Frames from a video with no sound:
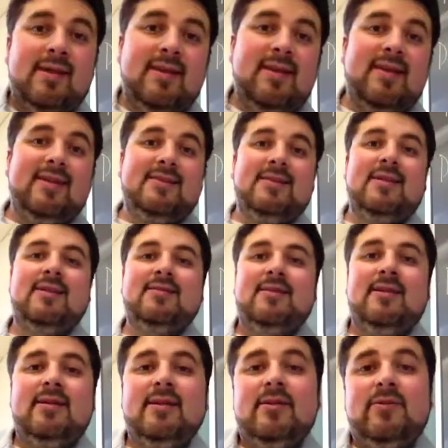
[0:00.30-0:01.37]
This is
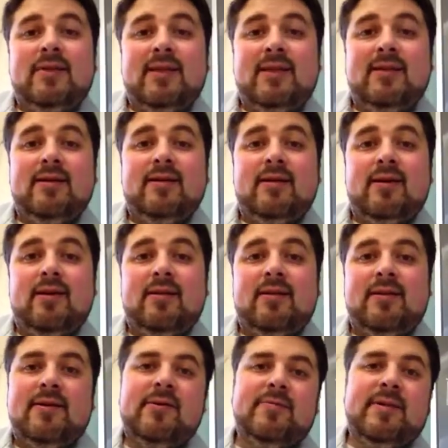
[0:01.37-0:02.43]
Ian with Ian on
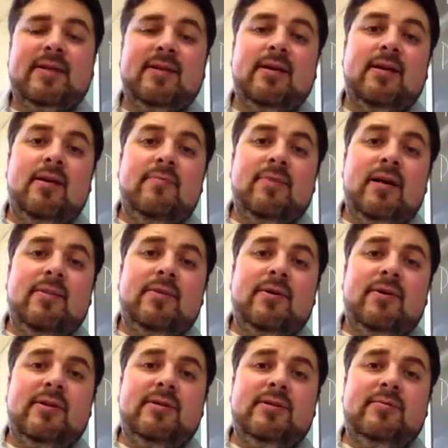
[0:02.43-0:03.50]
Therapy. I'm
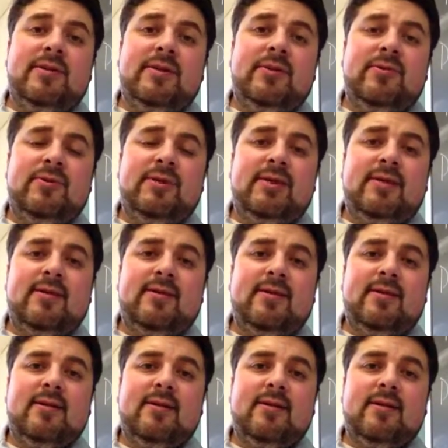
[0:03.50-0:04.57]
going to be using
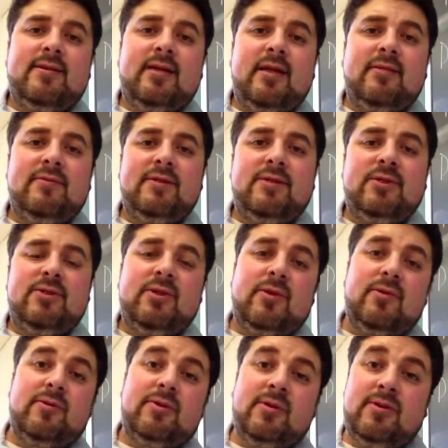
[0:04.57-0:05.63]
a television
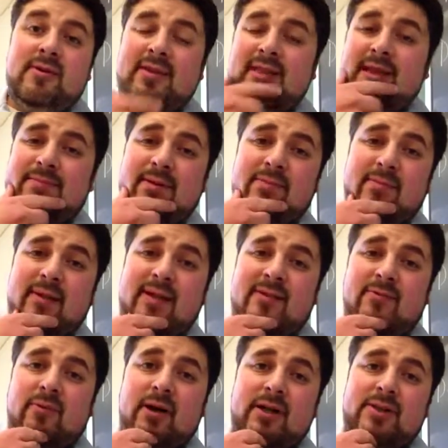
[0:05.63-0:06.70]
show that people might
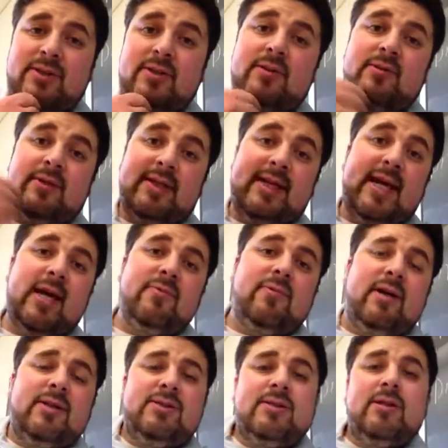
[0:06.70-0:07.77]
have watched, or they can
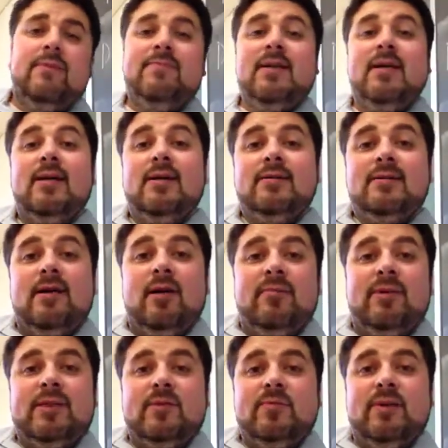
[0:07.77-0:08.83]
watch, to
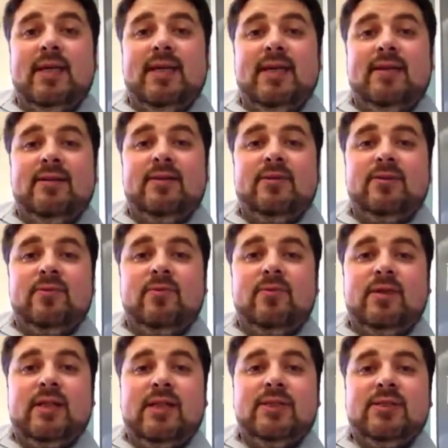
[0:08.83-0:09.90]
help explain certain
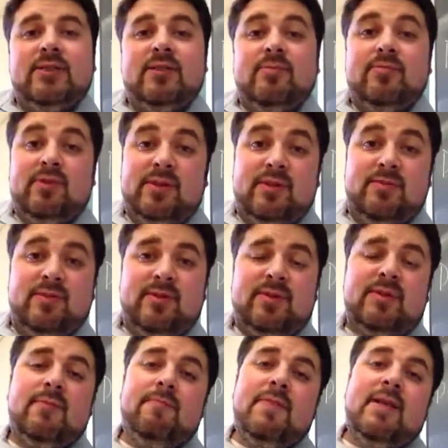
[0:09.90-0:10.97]
relationship
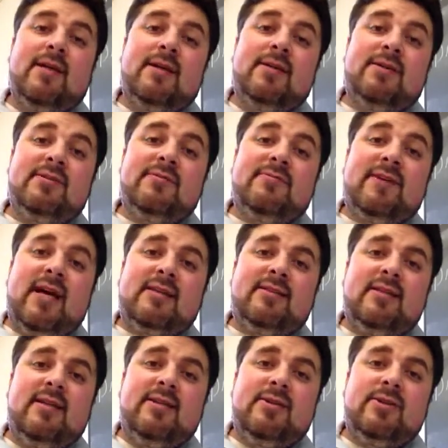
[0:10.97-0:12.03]
principles. There's a
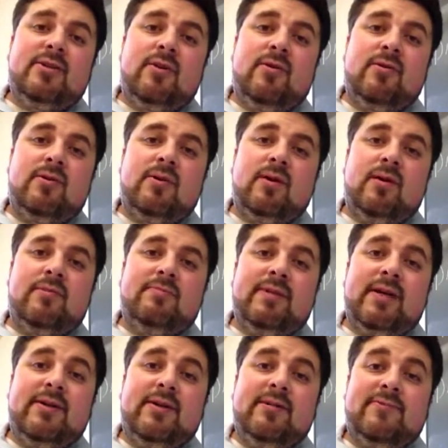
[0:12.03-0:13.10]
fascinating show called
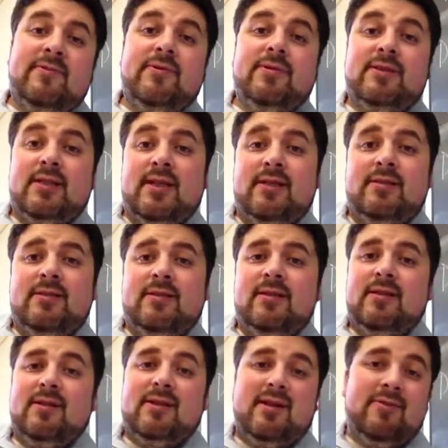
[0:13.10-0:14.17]
Married at First Sight.
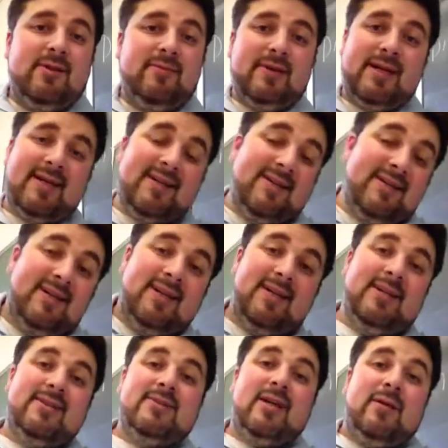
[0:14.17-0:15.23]
One of my
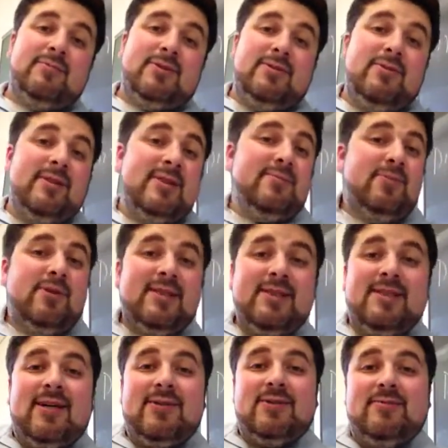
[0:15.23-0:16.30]
top students pointed
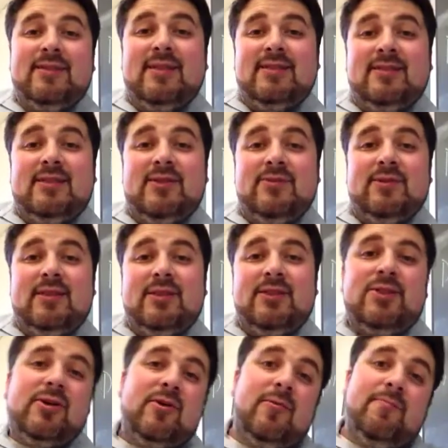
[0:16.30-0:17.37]
this out to me, this interesting
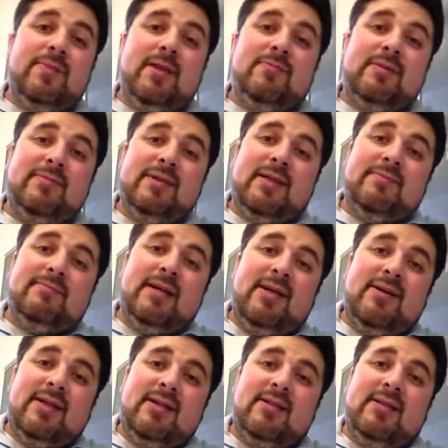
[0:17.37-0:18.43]
show. People get
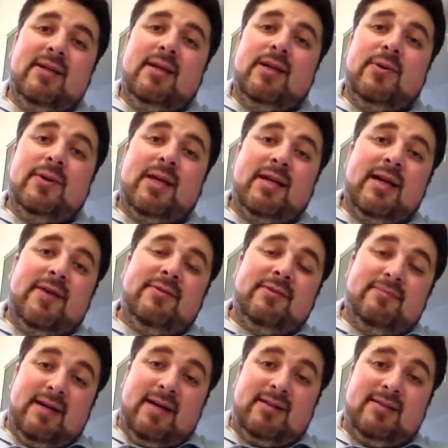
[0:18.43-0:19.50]
married without
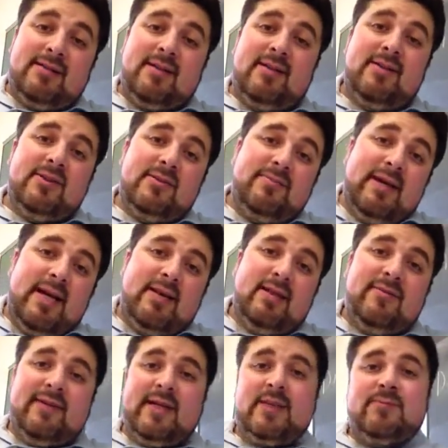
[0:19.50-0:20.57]
having met, and there's a
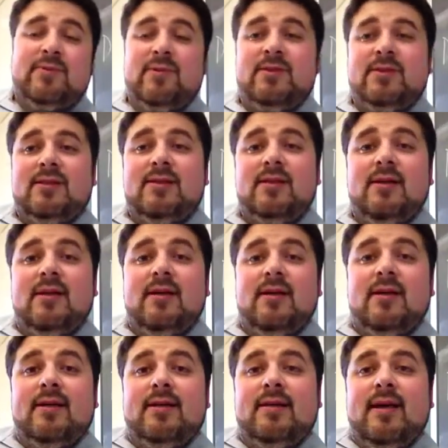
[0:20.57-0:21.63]
panel of experts
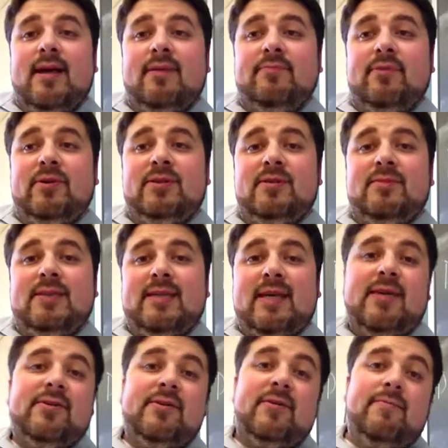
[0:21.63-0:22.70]
that puts them
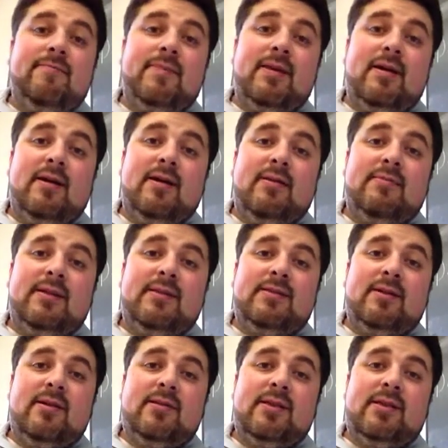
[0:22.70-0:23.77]
together
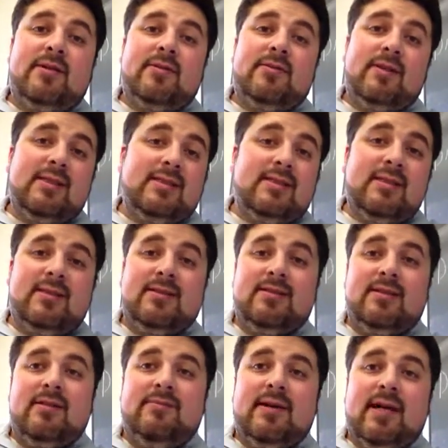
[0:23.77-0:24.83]
based on
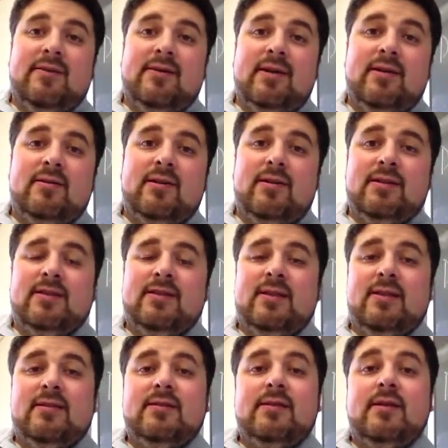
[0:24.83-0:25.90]
characteristics and background, all these
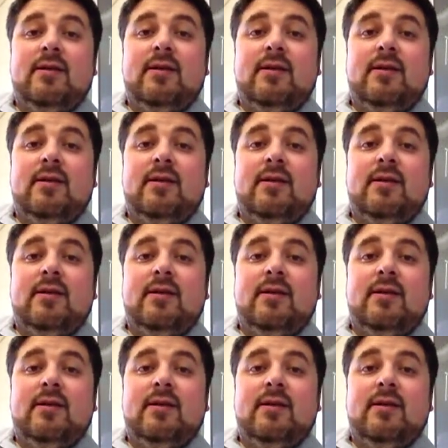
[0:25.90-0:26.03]
things.